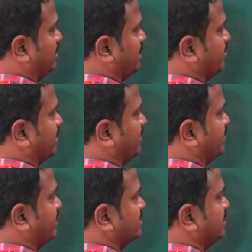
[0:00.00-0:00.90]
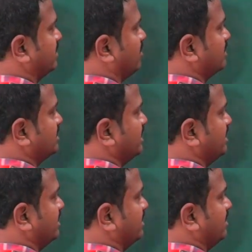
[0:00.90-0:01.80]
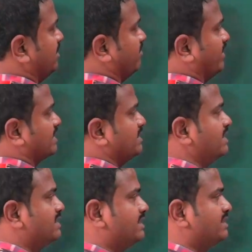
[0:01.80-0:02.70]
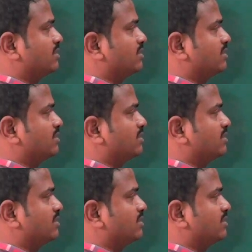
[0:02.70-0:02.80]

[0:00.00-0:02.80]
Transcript: number of turns are constant, flux density is